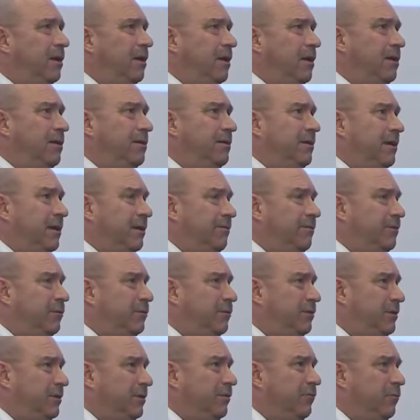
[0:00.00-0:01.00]
And
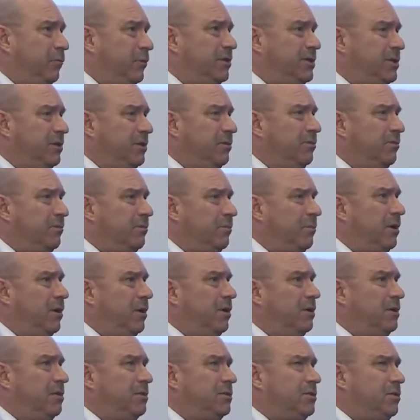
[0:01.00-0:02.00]
therefore, we see
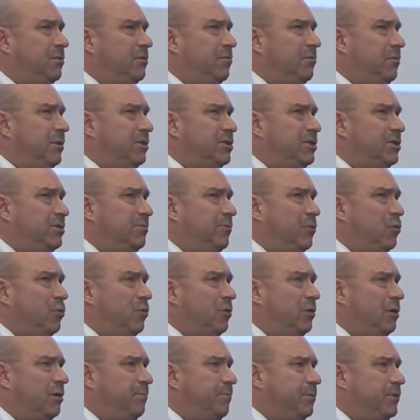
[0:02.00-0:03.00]
so much
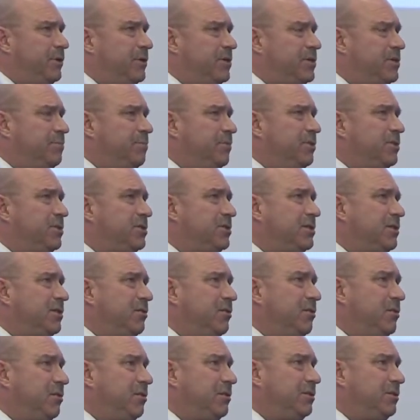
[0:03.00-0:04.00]
more participants in